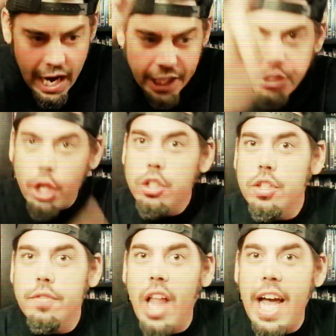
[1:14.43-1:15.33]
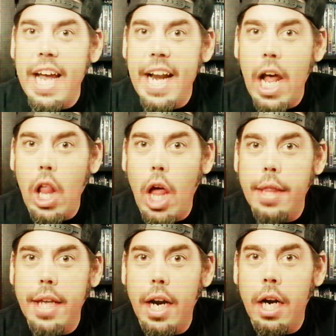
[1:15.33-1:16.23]
and Joseph Lionel
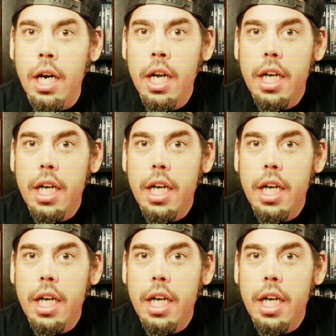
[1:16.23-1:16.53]
on there,